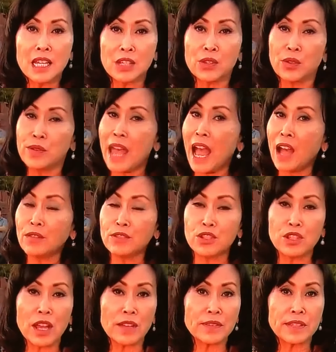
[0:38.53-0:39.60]
So now the
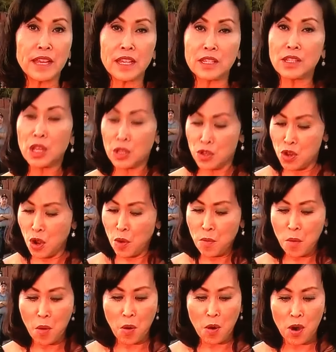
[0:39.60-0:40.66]
chef says no
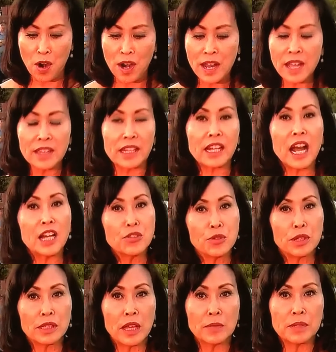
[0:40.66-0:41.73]
more. The
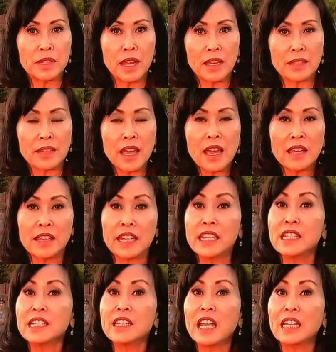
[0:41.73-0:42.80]
country club says that
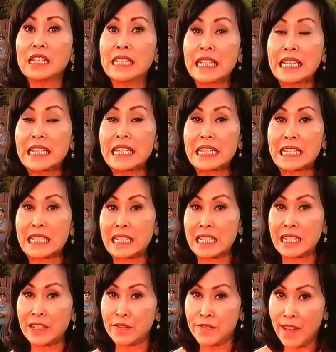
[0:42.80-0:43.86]
his lease is
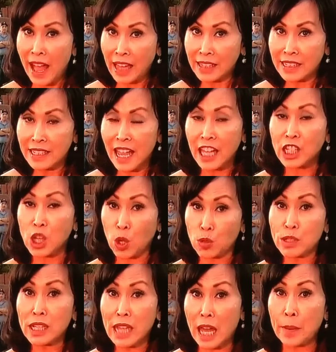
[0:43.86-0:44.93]
invalid and
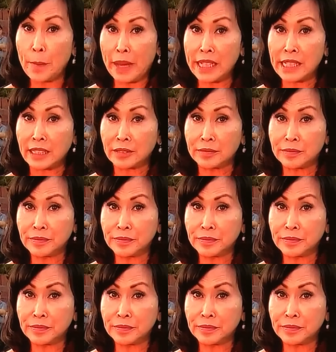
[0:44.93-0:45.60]
owes a lot of money.